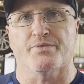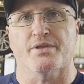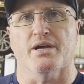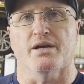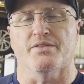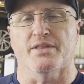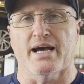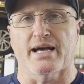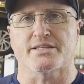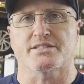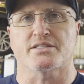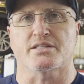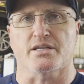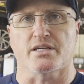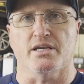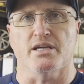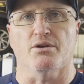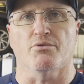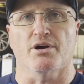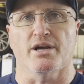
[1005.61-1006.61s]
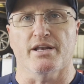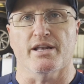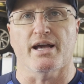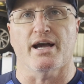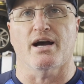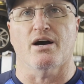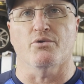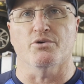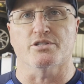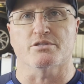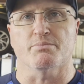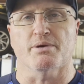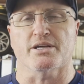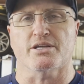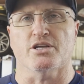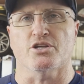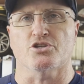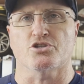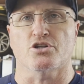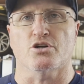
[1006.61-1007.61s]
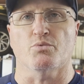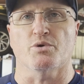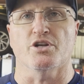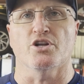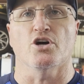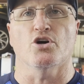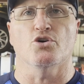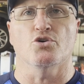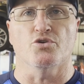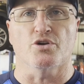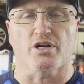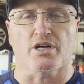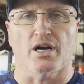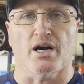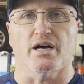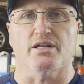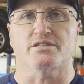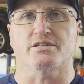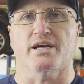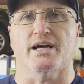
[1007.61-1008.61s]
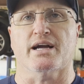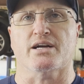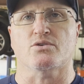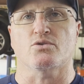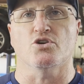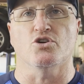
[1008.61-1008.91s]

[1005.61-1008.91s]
and that's the key right now, is making sure we know who to contact,